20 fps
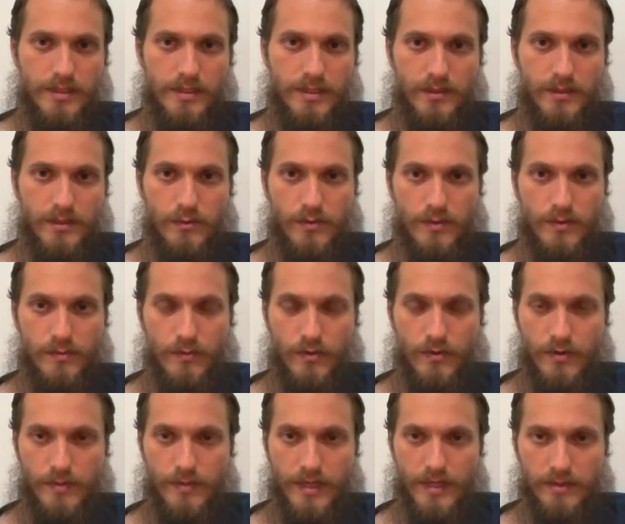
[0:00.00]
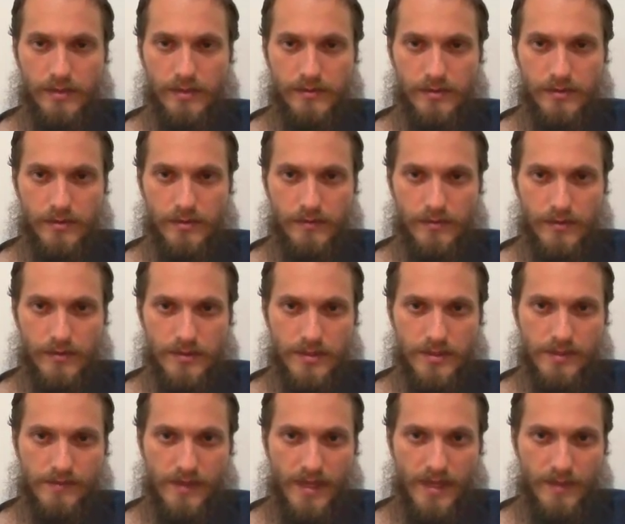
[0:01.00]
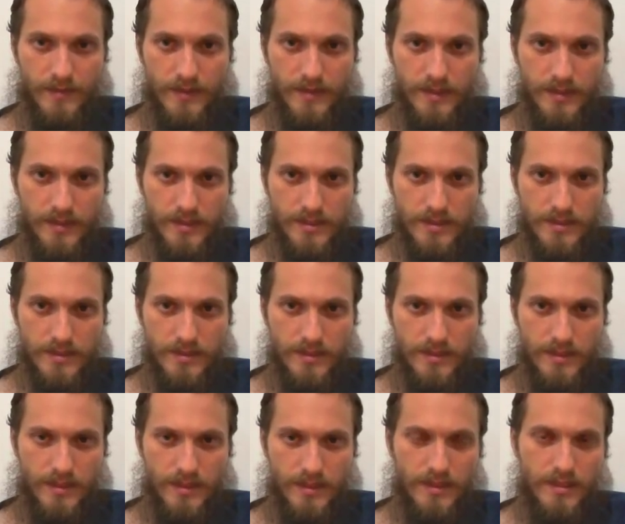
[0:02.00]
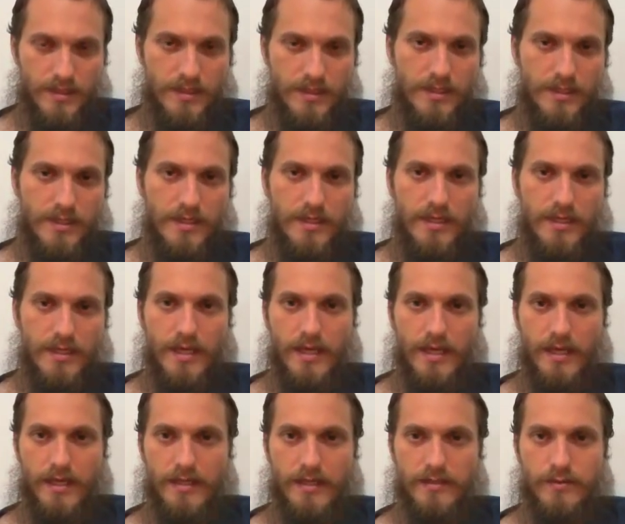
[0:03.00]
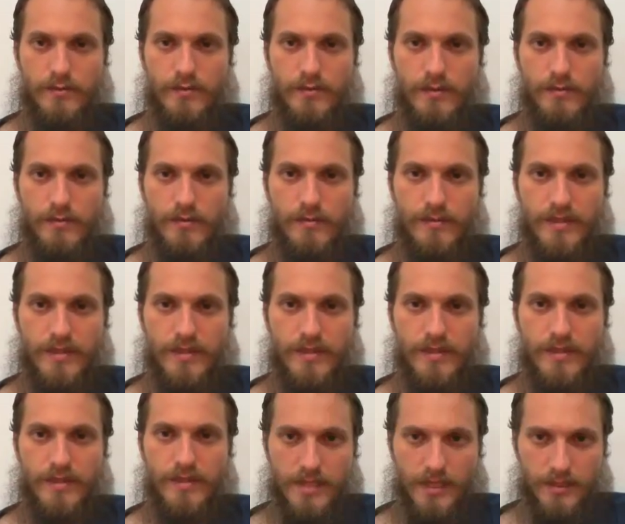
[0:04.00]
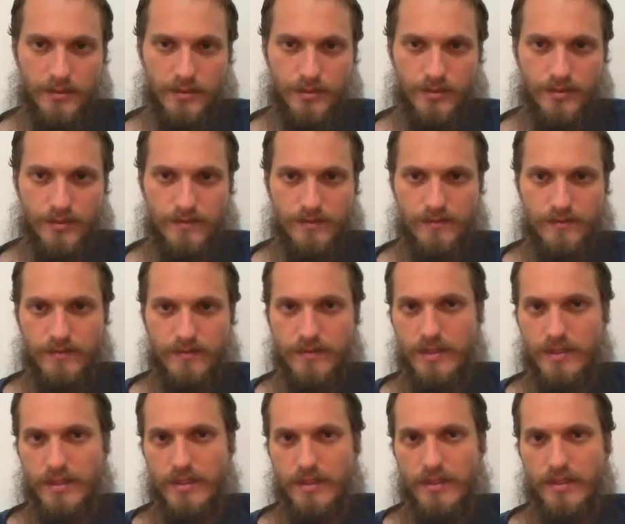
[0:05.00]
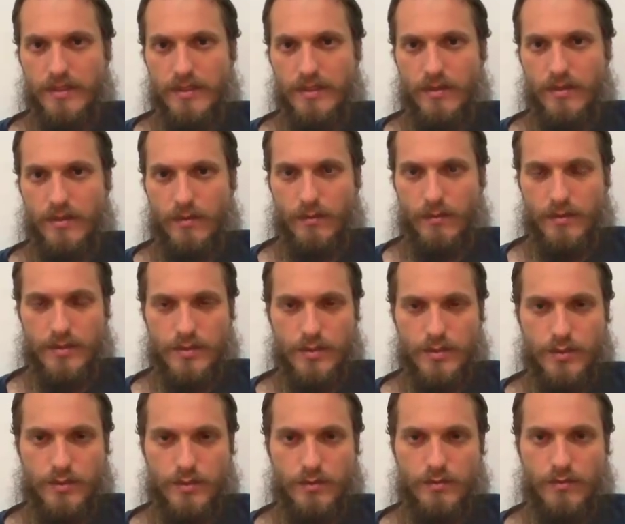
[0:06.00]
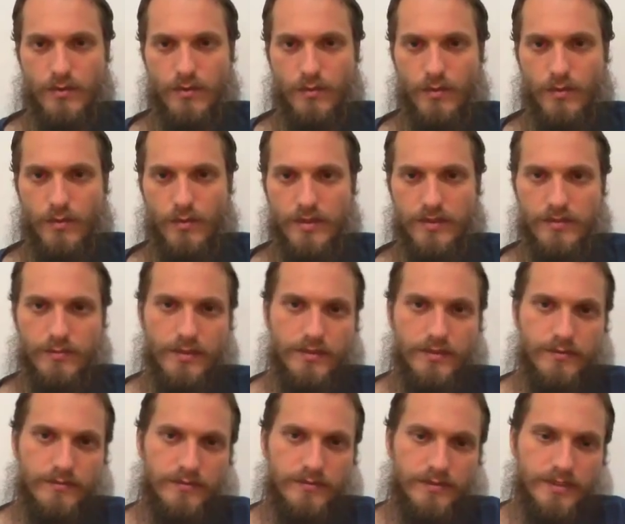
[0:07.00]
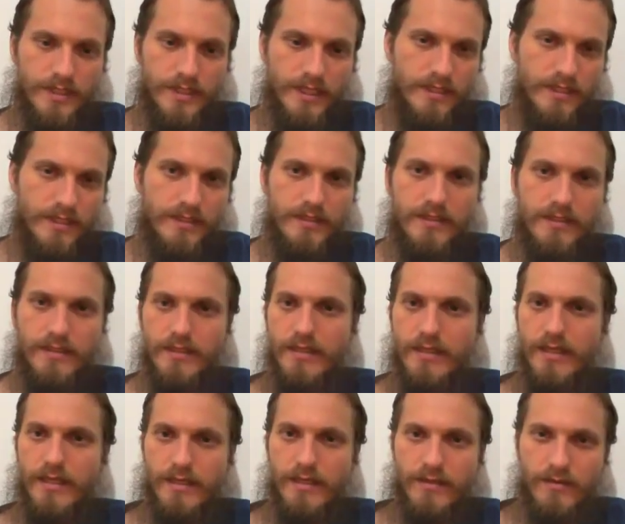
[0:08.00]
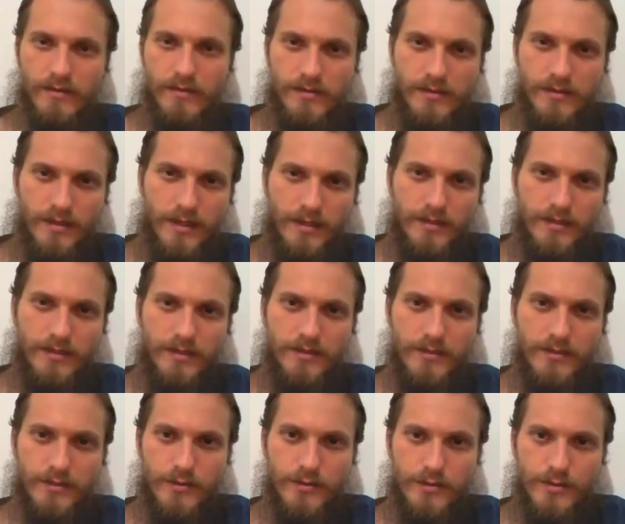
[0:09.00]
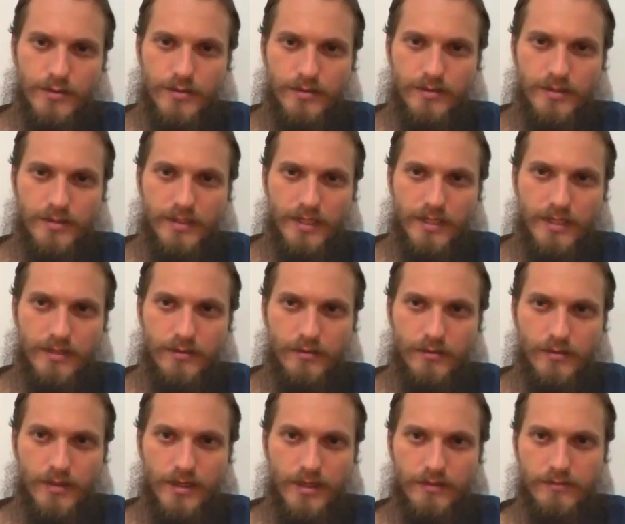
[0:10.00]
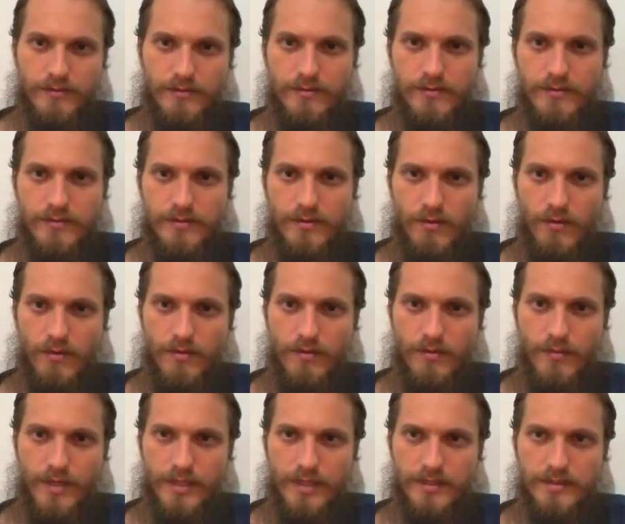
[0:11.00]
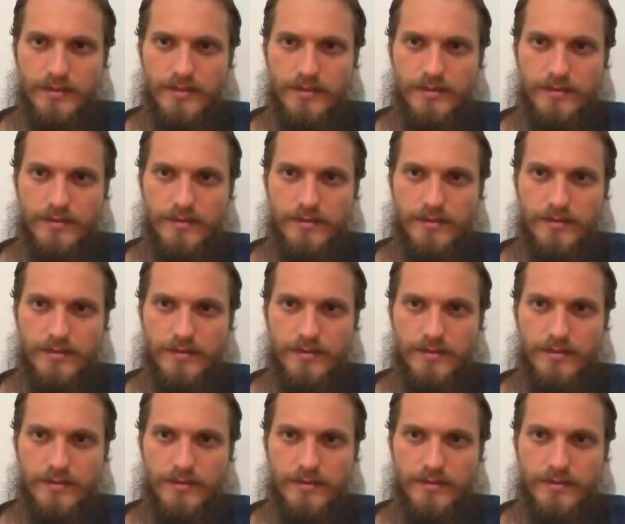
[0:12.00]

in learning more about University of Happiness, and we will be in touch. I wish you a wonderful, wonderful day and good luck on your journey and in your life. All the best.